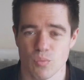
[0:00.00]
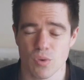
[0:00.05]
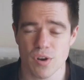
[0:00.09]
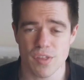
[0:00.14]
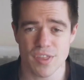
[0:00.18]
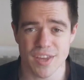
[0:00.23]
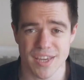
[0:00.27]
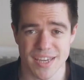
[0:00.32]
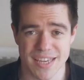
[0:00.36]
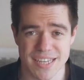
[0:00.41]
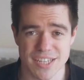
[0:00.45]
One
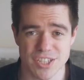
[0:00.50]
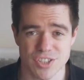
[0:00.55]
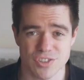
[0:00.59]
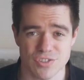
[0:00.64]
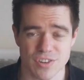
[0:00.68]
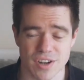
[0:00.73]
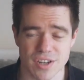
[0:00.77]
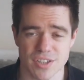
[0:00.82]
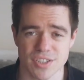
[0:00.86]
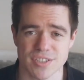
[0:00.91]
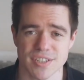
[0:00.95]
of the key
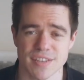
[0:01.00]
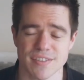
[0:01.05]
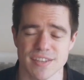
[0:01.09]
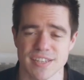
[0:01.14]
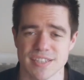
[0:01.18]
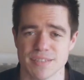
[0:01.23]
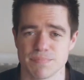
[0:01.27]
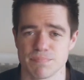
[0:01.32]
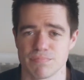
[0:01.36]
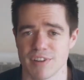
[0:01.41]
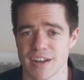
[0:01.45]
structures in
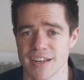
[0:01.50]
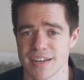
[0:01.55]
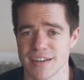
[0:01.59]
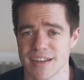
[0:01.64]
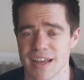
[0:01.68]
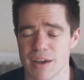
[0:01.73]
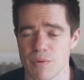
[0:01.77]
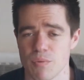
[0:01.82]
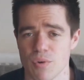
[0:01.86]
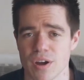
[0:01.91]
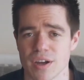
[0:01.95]
this brain
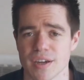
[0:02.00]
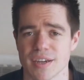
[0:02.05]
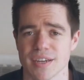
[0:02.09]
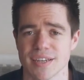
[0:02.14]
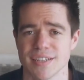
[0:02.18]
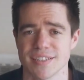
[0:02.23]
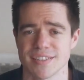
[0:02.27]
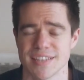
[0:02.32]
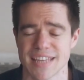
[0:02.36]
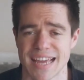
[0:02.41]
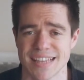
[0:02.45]
network
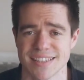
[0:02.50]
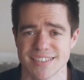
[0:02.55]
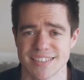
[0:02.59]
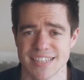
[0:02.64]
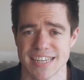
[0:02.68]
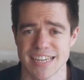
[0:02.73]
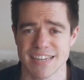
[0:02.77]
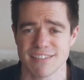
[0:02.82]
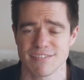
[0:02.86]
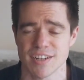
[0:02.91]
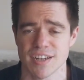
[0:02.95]
is the
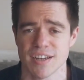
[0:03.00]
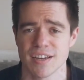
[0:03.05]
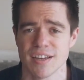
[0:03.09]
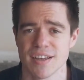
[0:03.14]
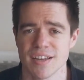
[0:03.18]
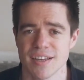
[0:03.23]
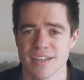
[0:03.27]
anterior